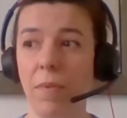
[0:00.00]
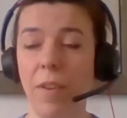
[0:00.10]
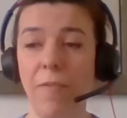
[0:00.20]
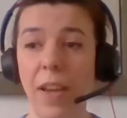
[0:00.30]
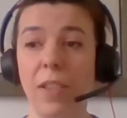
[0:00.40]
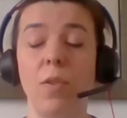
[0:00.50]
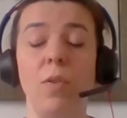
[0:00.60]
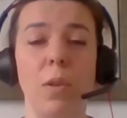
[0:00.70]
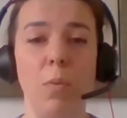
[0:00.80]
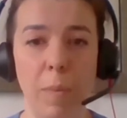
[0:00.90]
affects
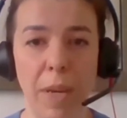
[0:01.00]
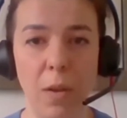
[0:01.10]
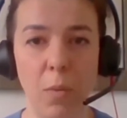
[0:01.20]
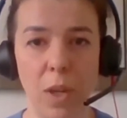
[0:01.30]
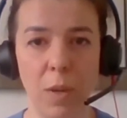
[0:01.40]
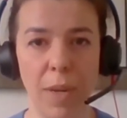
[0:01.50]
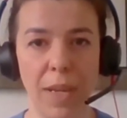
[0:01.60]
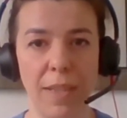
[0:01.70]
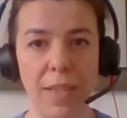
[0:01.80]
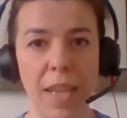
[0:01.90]
only women in
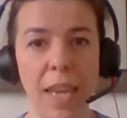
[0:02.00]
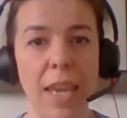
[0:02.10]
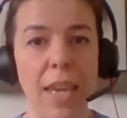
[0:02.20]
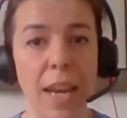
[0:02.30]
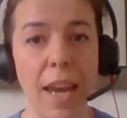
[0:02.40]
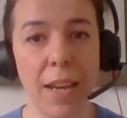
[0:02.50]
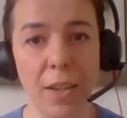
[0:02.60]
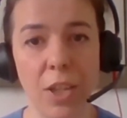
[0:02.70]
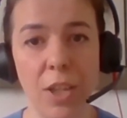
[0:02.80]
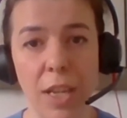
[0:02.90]
workplaces, it
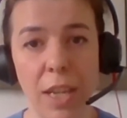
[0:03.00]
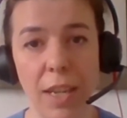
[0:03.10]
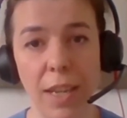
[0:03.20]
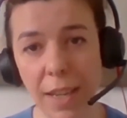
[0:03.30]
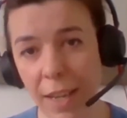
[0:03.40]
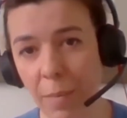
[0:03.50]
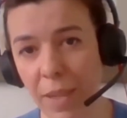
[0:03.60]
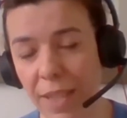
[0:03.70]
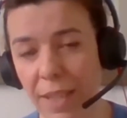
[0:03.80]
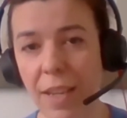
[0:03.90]
actually
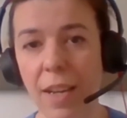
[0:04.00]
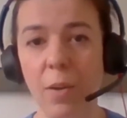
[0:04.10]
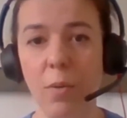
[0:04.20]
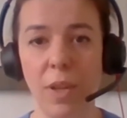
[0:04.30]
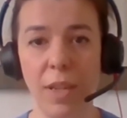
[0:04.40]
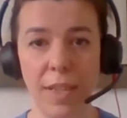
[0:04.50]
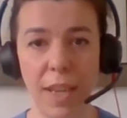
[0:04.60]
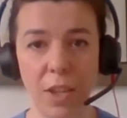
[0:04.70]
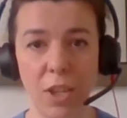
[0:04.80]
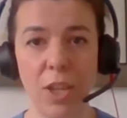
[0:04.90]
inhibits entire
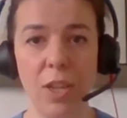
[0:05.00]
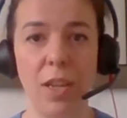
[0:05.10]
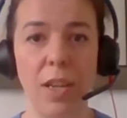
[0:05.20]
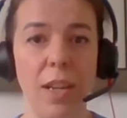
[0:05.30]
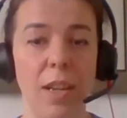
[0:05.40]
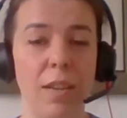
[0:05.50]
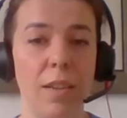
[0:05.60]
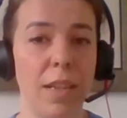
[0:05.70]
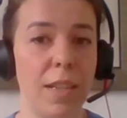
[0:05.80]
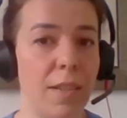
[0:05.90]
organization,
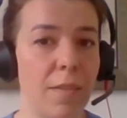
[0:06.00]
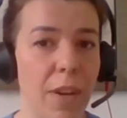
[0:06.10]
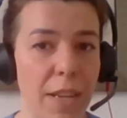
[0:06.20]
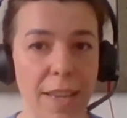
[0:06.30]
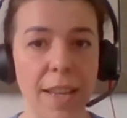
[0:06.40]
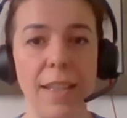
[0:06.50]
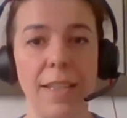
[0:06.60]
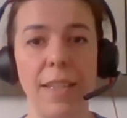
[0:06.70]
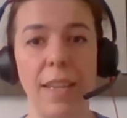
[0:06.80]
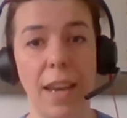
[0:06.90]
uh, its
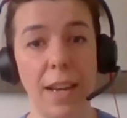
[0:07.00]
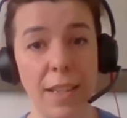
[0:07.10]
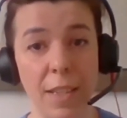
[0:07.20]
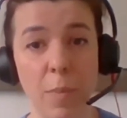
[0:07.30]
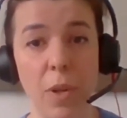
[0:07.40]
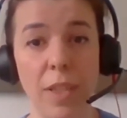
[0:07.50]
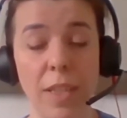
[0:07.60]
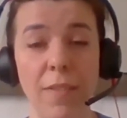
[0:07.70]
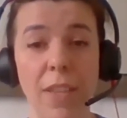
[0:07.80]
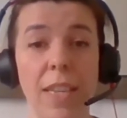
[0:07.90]
vitality and its
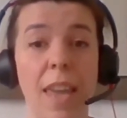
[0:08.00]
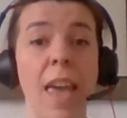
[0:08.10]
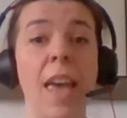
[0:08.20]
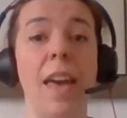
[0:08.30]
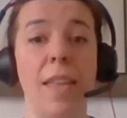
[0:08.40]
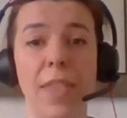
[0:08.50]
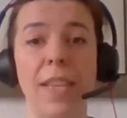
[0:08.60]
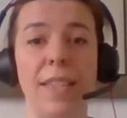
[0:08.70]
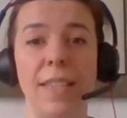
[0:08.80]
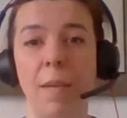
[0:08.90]
productivity. And
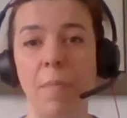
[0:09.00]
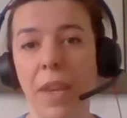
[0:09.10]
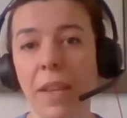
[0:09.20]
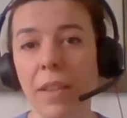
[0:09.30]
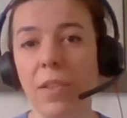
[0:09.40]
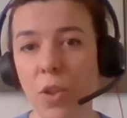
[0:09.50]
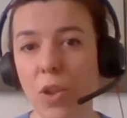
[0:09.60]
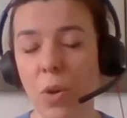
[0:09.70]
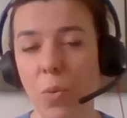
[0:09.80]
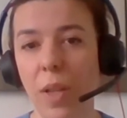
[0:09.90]
this is something that
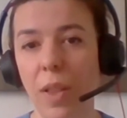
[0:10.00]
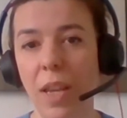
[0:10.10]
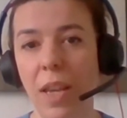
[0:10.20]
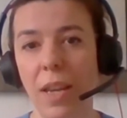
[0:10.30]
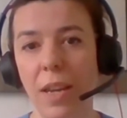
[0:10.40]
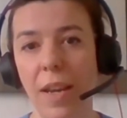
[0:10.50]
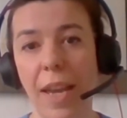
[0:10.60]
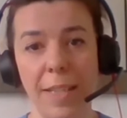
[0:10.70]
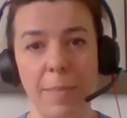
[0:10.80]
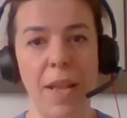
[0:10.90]
Jo will uh,
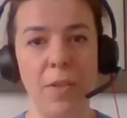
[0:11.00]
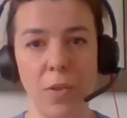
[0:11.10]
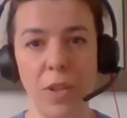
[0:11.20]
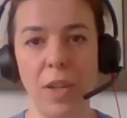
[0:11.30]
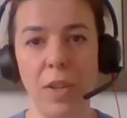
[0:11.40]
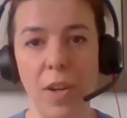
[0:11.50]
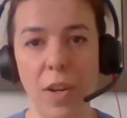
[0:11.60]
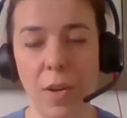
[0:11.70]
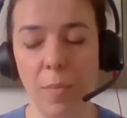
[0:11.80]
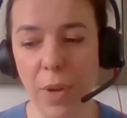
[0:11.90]
expand on in
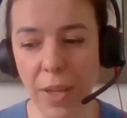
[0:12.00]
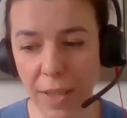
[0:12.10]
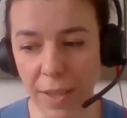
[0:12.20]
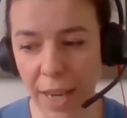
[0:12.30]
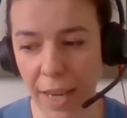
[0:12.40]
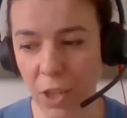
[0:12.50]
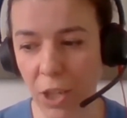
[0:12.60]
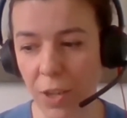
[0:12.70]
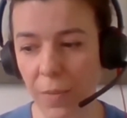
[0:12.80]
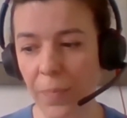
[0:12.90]
her
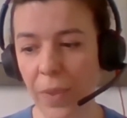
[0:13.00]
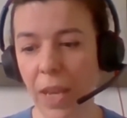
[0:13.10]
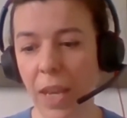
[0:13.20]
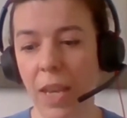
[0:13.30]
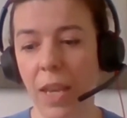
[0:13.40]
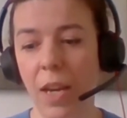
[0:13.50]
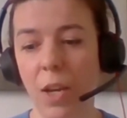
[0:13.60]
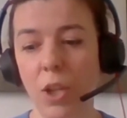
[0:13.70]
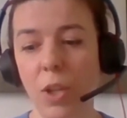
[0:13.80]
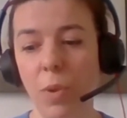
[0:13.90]
presentation.
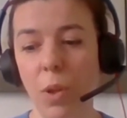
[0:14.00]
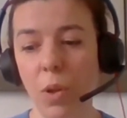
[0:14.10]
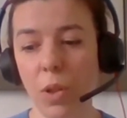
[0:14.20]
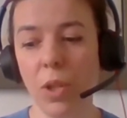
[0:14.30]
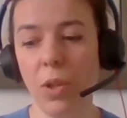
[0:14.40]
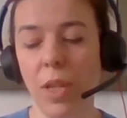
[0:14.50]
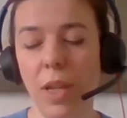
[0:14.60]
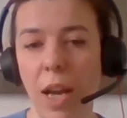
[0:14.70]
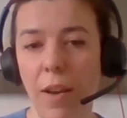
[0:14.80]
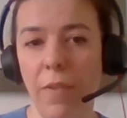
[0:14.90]
Uh, she will also
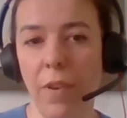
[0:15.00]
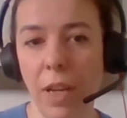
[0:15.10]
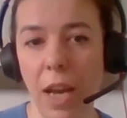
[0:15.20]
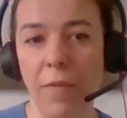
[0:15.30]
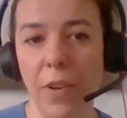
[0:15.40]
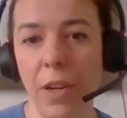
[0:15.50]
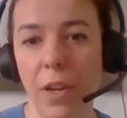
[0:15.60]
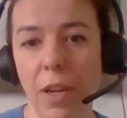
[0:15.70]
cover, cover